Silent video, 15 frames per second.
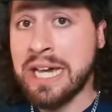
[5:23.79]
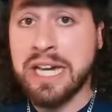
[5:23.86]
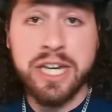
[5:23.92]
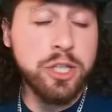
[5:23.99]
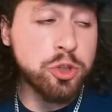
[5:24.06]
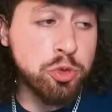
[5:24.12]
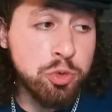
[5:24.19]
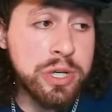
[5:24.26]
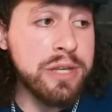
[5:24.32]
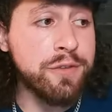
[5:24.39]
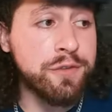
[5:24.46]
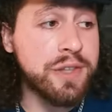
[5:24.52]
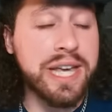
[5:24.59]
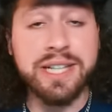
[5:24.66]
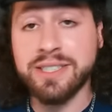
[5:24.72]
his
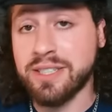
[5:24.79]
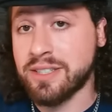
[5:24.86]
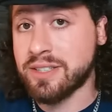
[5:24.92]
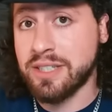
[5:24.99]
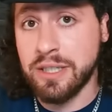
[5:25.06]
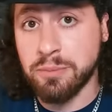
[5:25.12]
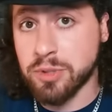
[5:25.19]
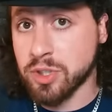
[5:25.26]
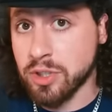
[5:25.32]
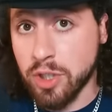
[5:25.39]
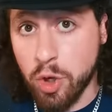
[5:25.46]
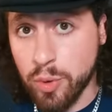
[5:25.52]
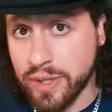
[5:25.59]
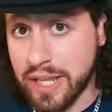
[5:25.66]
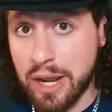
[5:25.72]
reflexes seem
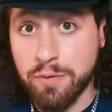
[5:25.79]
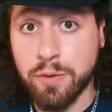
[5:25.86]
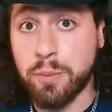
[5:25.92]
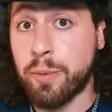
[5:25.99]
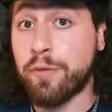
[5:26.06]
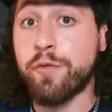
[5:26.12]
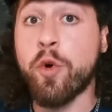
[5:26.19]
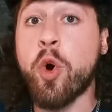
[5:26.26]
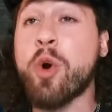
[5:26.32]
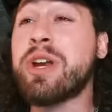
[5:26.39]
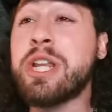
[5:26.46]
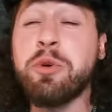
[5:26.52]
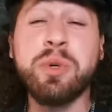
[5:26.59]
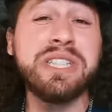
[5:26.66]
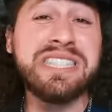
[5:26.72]
slower than ever before,
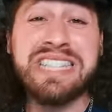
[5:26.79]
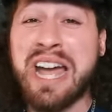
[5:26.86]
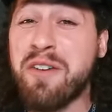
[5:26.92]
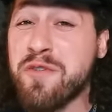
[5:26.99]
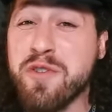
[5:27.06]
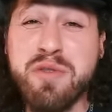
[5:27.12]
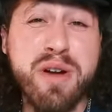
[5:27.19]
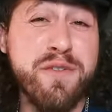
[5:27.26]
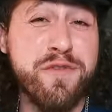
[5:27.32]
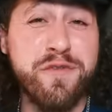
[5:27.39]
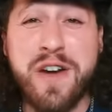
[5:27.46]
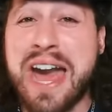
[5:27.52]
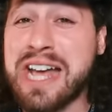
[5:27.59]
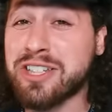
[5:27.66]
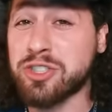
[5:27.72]
and he was never a
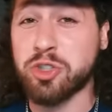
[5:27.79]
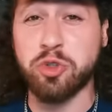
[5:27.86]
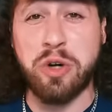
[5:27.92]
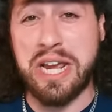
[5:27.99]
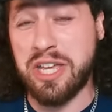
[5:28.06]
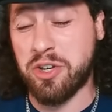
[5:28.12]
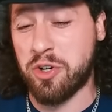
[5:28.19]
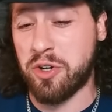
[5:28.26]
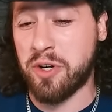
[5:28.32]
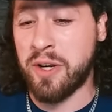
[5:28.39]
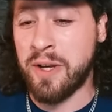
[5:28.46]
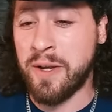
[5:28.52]
fast striker.